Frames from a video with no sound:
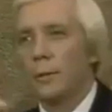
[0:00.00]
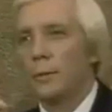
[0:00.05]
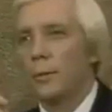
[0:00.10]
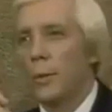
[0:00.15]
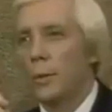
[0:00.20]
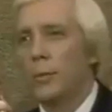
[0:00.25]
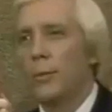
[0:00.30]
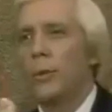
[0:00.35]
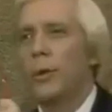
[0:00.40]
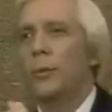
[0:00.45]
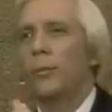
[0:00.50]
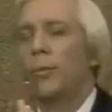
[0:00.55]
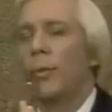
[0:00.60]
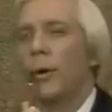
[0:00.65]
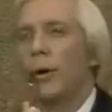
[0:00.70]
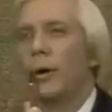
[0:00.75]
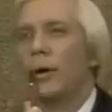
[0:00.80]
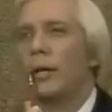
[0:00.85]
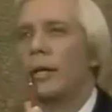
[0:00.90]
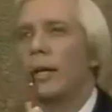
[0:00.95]
get to this one
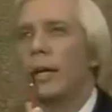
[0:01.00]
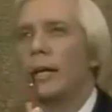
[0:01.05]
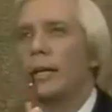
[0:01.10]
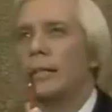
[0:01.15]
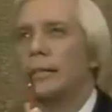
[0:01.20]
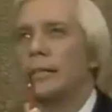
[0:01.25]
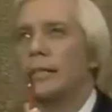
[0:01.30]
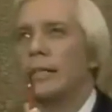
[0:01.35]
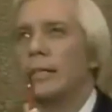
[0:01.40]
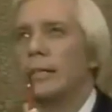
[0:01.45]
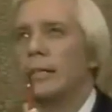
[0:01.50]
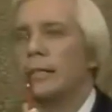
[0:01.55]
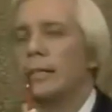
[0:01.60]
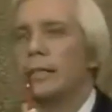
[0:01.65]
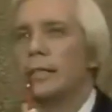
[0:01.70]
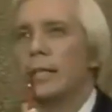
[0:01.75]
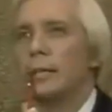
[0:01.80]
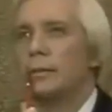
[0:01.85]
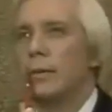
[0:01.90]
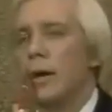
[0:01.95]
point, Paul, and that is that
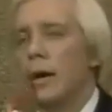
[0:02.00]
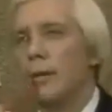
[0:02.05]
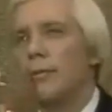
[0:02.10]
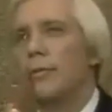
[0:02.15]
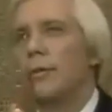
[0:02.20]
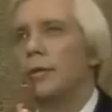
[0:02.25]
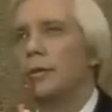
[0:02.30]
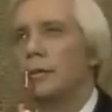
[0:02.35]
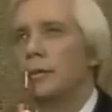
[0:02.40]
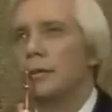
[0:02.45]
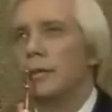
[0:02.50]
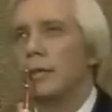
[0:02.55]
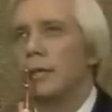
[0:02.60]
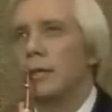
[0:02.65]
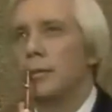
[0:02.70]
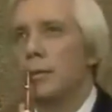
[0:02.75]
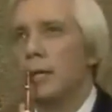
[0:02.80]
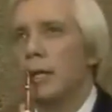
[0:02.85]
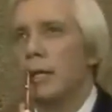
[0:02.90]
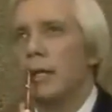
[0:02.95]
it seems awfully
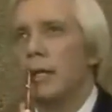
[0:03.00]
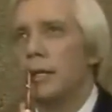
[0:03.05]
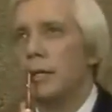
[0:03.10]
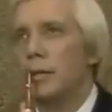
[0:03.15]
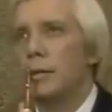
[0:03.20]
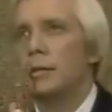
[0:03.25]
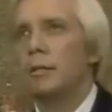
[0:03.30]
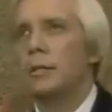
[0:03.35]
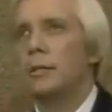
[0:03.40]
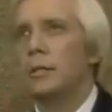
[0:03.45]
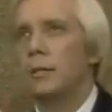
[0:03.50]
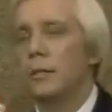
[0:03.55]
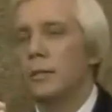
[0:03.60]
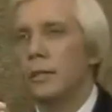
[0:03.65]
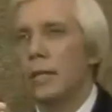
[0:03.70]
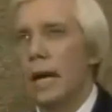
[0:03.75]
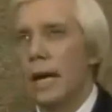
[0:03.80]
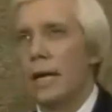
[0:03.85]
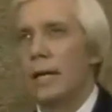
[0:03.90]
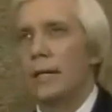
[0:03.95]
interesting to me that using
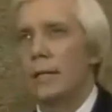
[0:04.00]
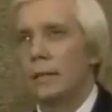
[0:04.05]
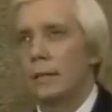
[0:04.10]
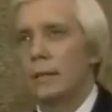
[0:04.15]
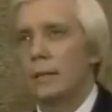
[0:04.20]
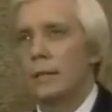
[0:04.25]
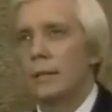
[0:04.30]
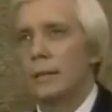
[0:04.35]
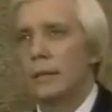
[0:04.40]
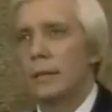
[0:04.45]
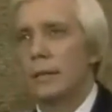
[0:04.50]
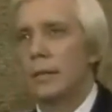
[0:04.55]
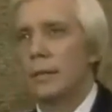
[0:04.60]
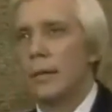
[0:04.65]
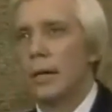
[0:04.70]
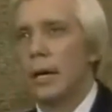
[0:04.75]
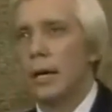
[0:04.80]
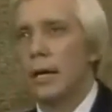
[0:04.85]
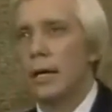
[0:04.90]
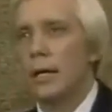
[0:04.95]
just science,
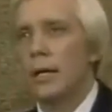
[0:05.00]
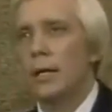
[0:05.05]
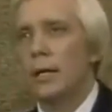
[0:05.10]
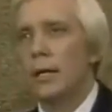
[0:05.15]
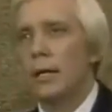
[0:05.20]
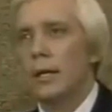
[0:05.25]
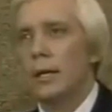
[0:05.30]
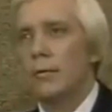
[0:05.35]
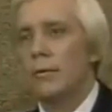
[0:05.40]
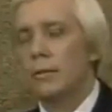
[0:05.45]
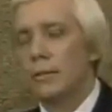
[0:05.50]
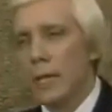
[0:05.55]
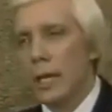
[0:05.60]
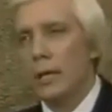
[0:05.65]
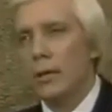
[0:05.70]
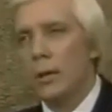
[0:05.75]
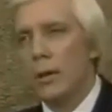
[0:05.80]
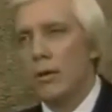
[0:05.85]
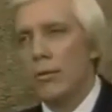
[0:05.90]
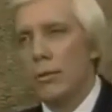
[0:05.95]
okay, the
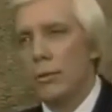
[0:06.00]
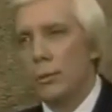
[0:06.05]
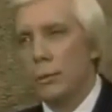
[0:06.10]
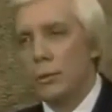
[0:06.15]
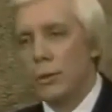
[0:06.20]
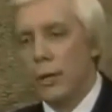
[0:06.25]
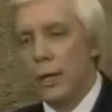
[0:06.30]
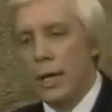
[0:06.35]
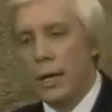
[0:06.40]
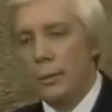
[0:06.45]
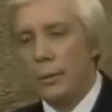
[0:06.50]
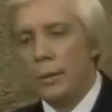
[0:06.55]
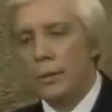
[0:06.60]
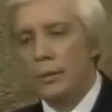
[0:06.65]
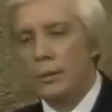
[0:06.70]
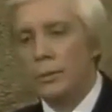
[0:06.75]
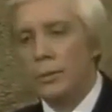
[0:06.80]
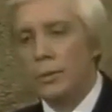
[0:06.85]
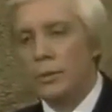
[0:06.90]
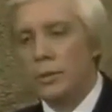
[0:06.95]
second law of
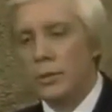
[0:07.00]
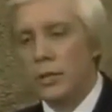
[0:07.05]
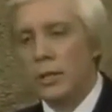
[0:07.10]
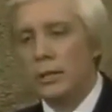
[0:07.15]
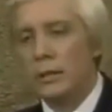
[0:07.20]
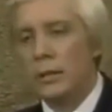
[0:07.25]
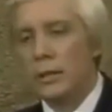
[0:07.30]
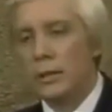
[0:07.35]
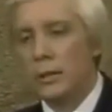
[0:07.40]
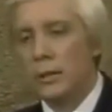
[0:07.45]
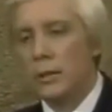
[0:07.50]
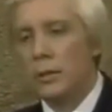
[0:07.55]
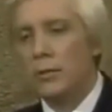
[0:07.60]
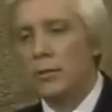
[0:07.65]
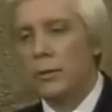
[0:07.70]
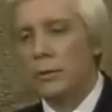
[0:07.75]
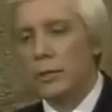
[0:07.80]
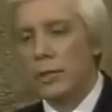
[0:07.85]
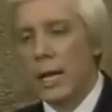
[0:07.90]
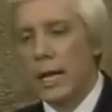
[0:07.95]
thermodynamics, which says that the
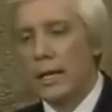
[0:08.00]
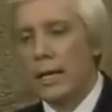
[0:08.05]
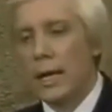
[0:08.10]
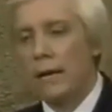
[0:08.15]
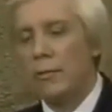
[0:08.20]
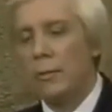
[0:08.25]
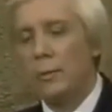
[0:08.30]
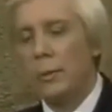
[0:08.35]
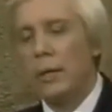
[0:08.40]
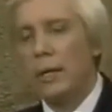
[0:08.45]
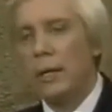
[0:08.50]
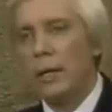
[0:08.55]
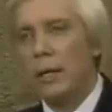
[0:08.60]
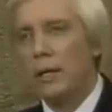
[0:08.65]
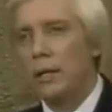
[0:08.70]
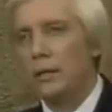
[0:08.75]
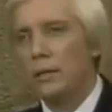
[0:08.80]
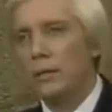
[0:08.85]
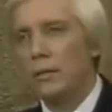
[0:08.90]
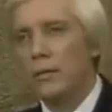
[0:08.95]
universe had to have a
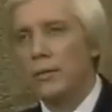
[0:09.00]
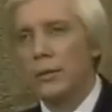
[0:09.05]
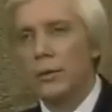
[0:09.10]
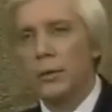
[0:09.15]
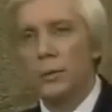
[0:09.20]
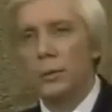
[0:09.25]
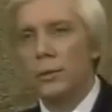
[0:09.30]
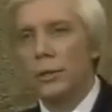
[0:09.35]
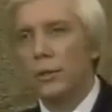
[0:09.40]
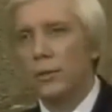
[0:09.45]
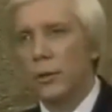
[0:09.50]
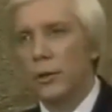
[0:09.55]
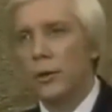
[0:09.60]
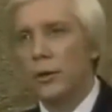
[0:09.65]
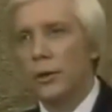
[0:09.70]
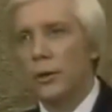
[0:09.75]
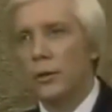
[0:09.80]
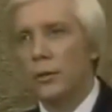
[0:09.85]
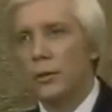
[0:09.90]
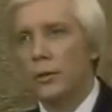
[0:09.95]
beginning because if it was
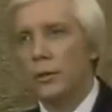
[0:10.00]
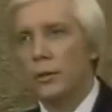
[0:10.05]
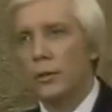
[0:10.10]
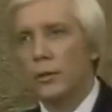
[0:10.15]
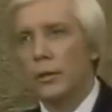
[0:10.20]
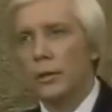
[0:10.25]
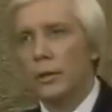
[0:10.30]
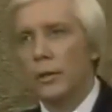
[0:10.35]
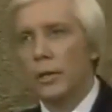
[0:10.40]
eternal,